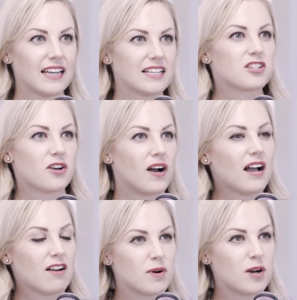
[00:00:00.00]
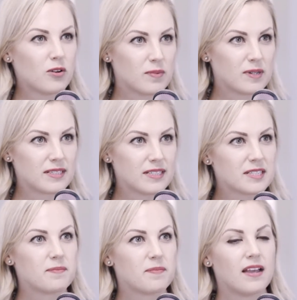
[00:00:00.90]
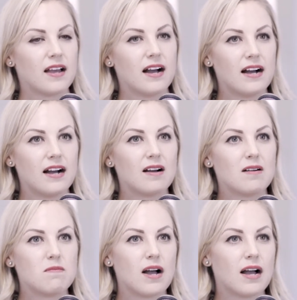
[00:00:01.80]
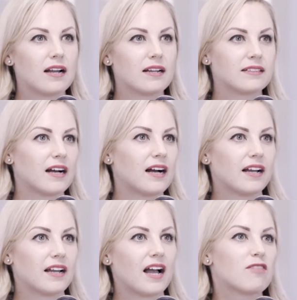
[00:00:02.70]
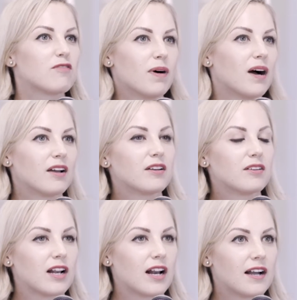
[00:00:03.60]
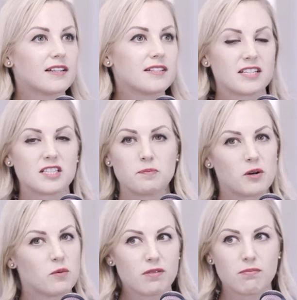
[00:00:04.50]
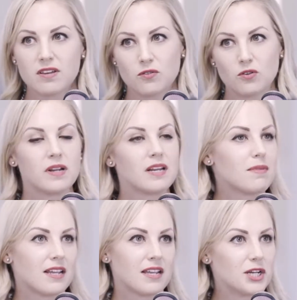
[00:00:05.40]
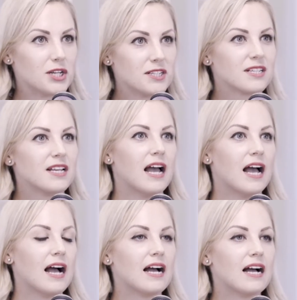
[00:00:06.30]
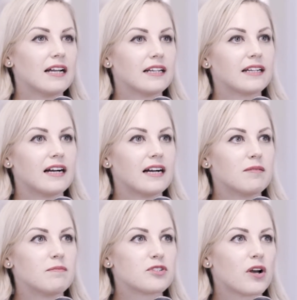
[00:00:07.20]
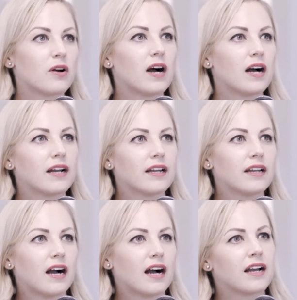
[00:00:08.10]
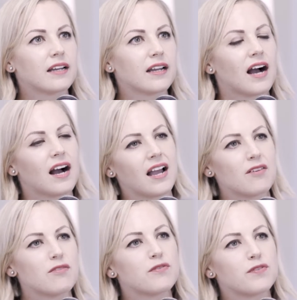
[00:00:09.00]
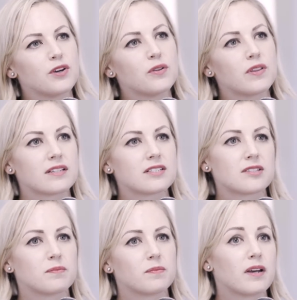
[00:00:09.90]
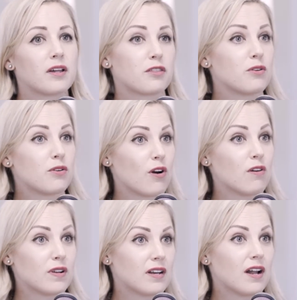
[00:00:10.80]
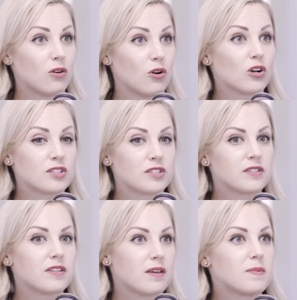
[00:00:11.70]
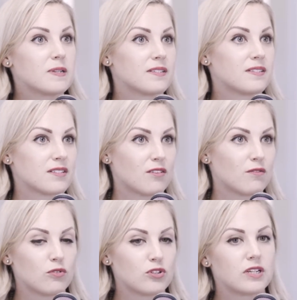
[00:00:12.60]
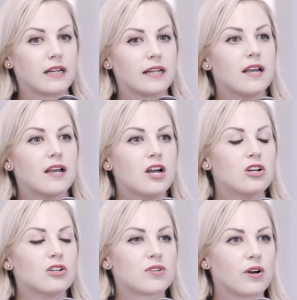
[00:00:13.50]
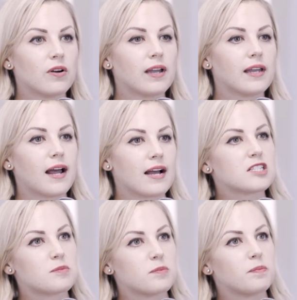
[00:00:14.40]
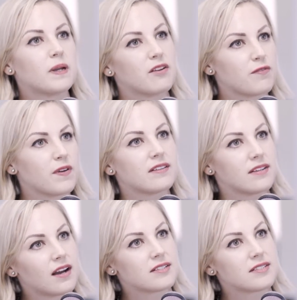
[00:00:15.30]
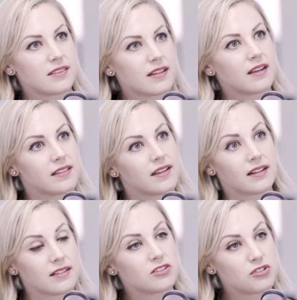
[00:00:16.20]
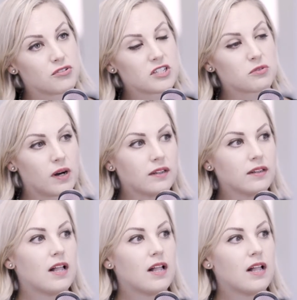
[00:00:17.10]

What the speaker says: So I have my own business, and I have my clients that's been with me for many, many years. And so I have a few that's through COVID now lost their businesses, unfortunately. So it has been affecting us in that industry as well.